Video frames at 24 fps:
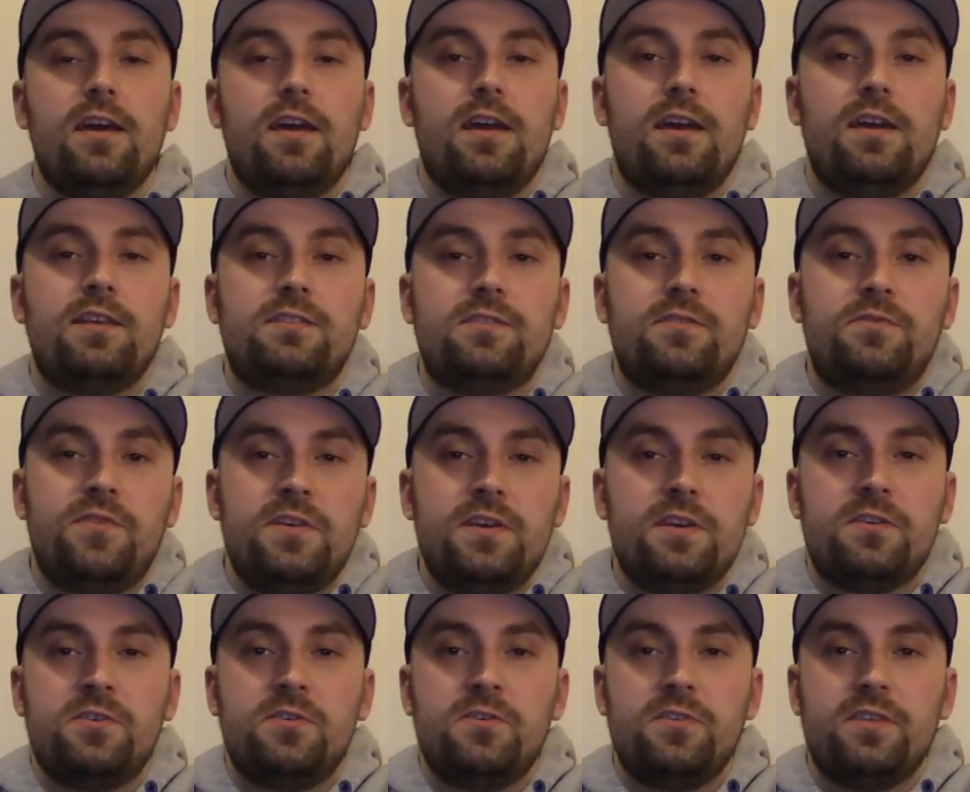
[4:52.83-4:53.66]
It's a
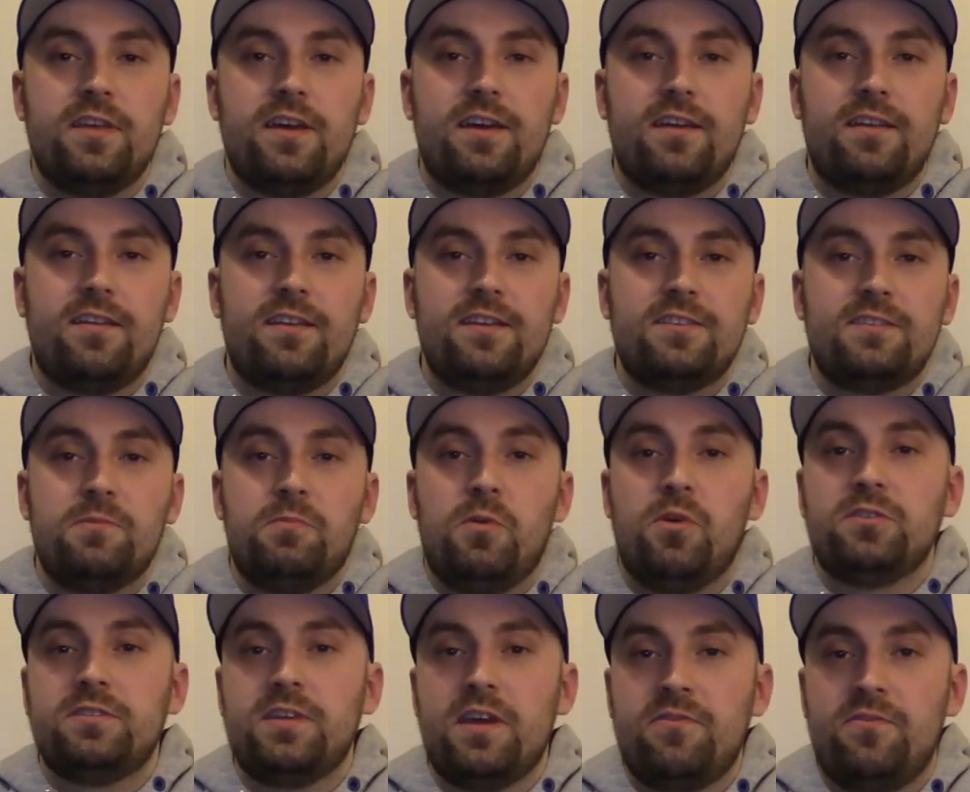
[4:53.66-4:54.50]
vehicle that is a
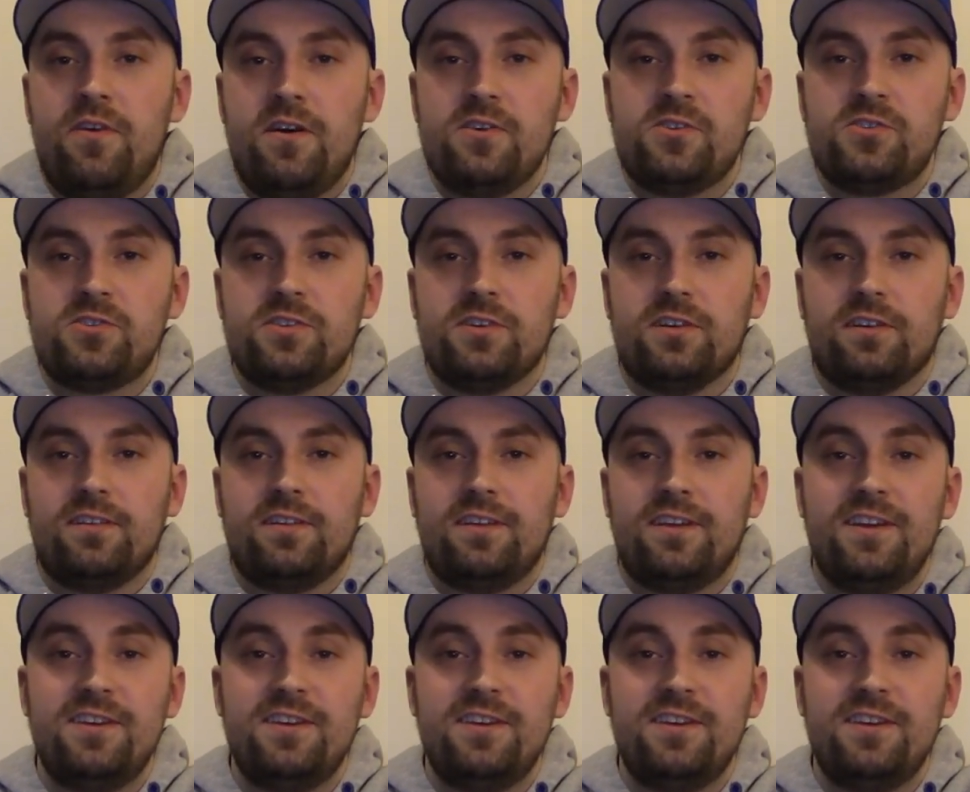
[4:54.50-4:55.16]
multifunctional.